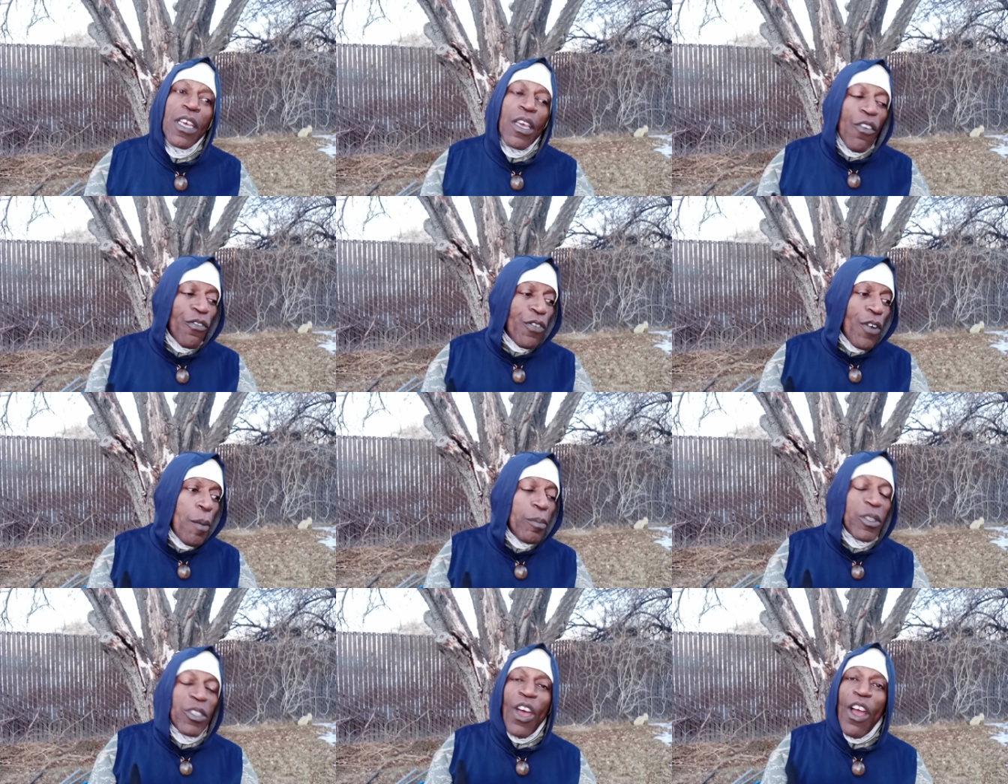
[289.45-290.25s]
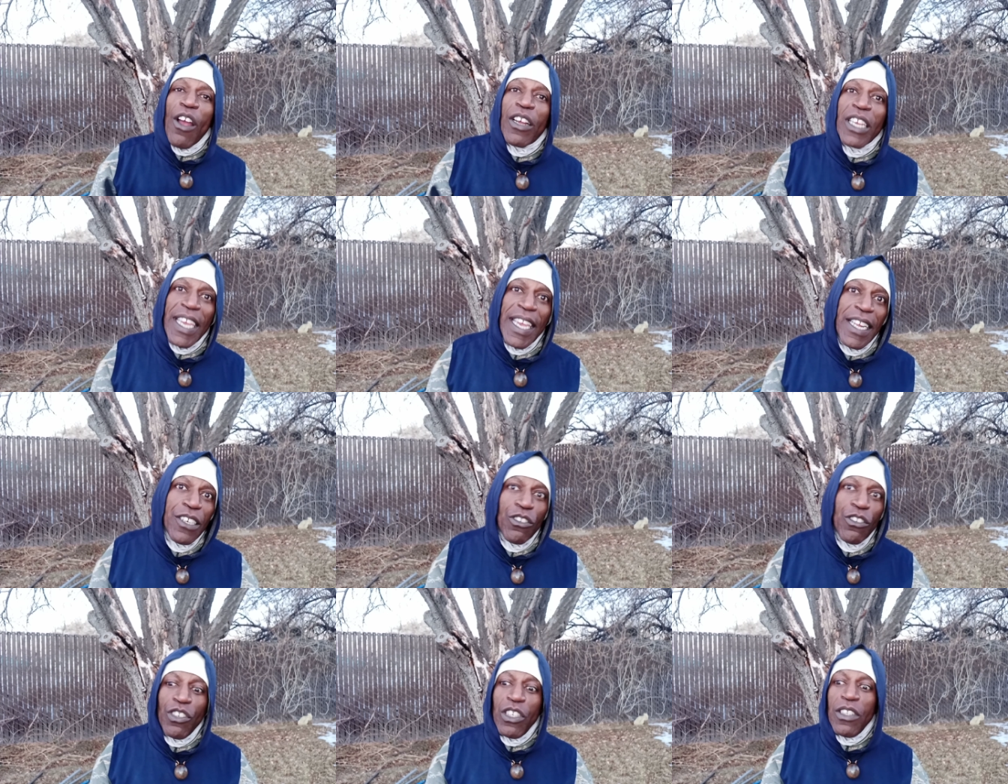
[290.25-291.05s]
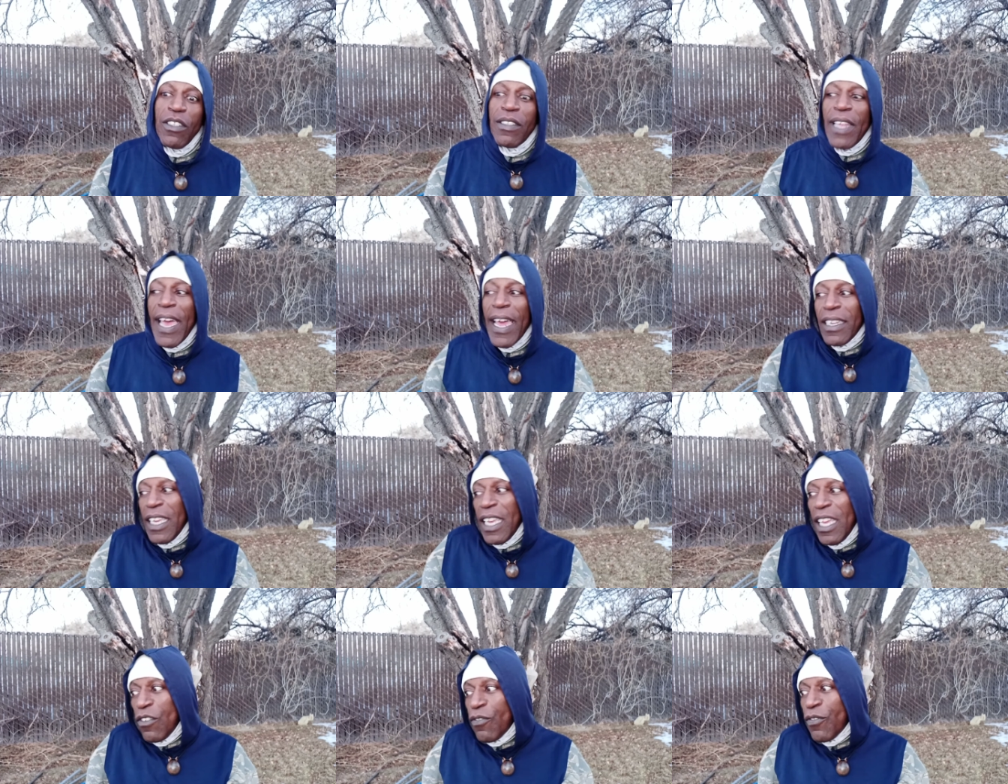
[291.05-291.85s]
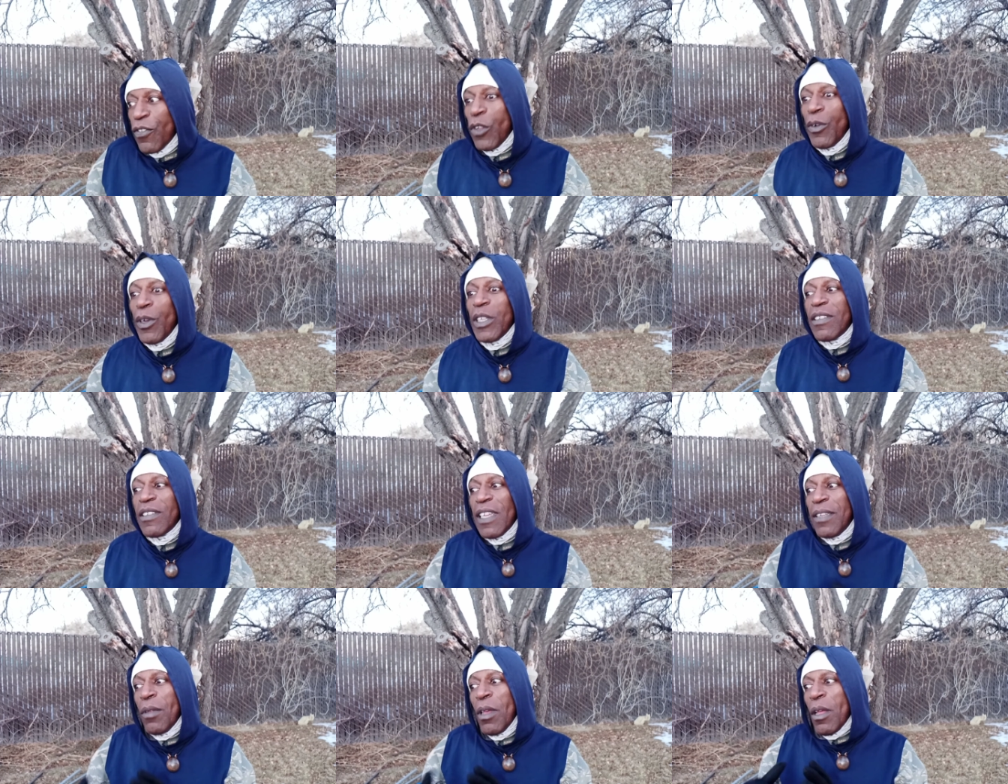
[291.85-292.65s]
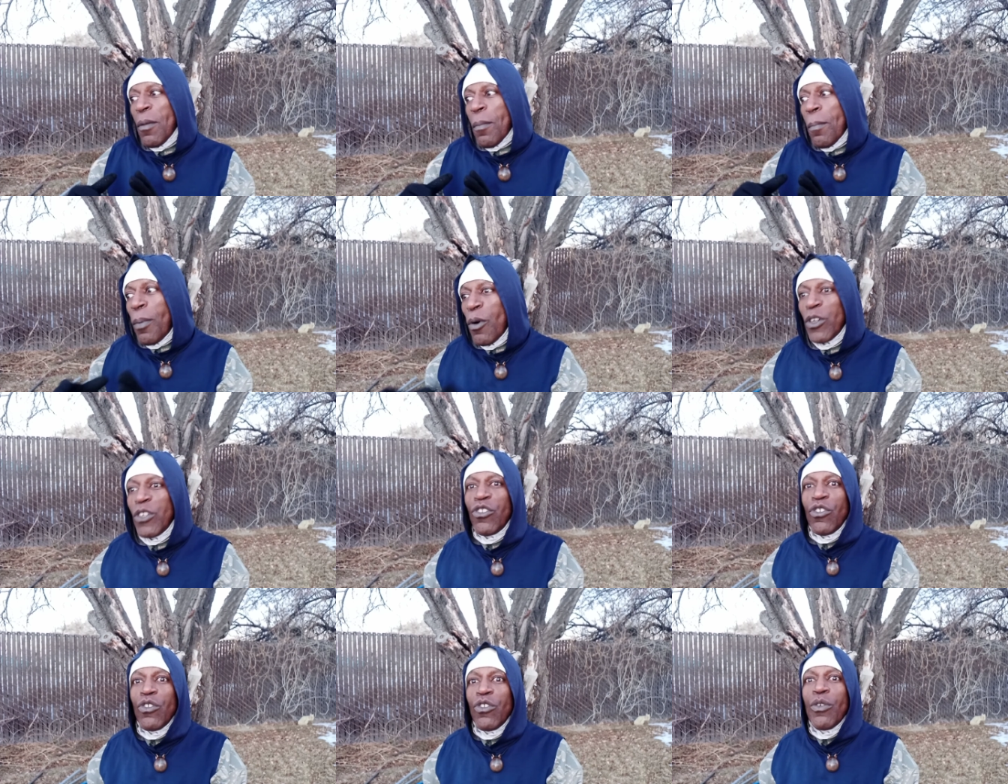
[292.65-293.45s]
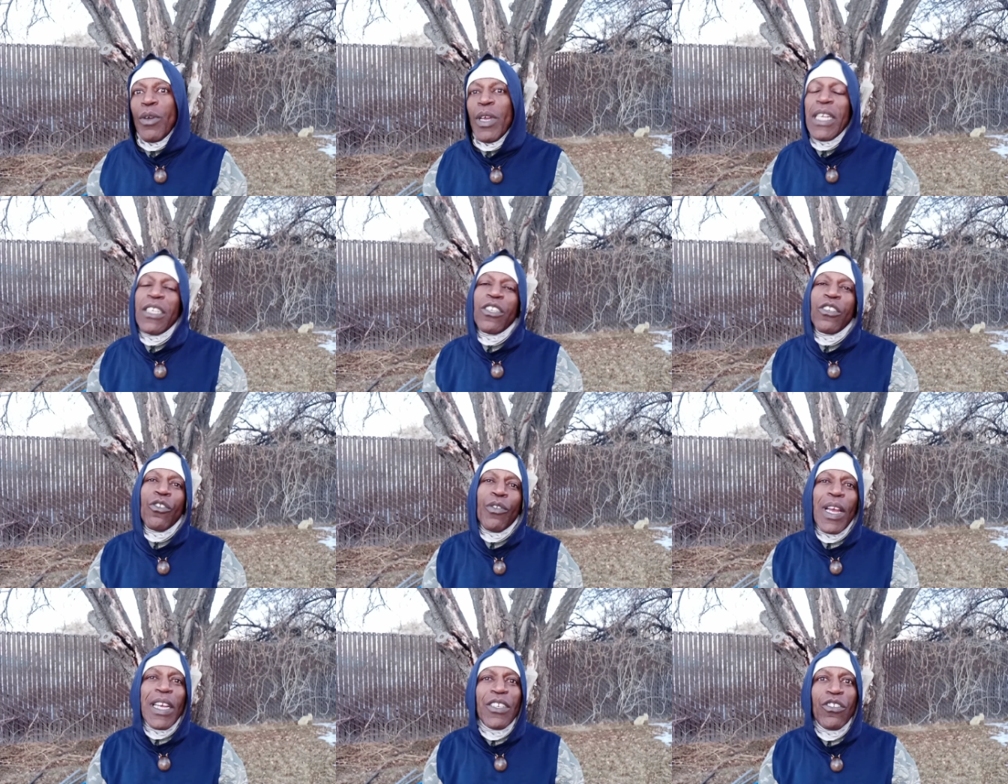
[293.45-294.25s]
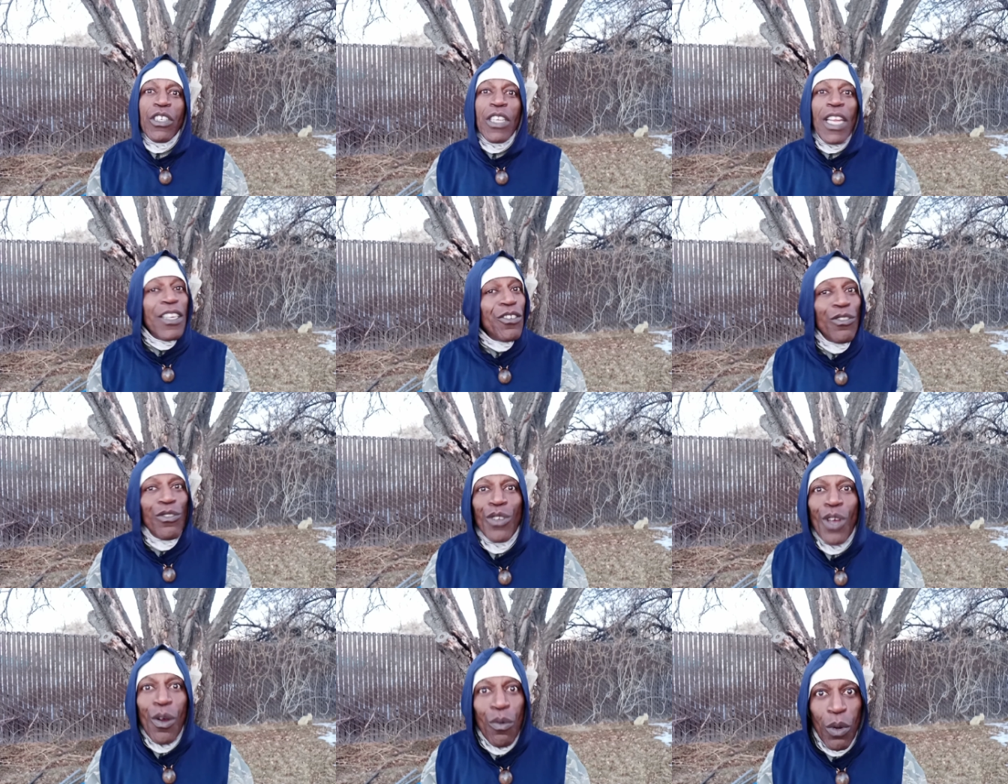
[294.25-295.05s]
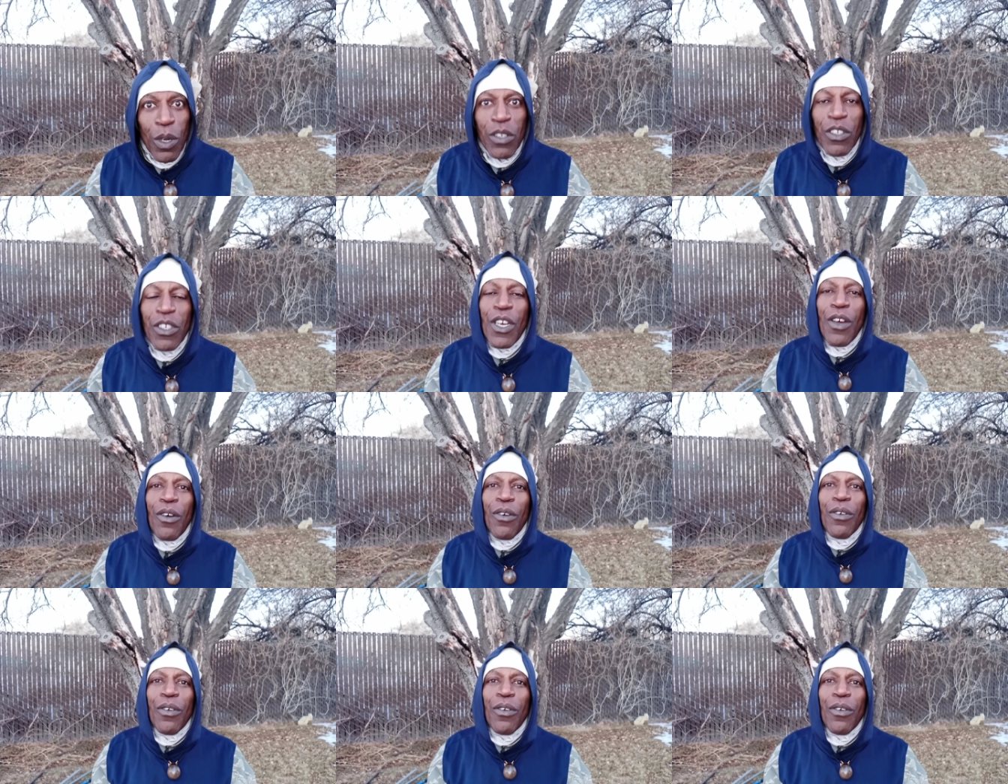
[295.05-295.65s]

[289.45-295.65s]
from dark energies that influence and push you in a direction that you don't want to go.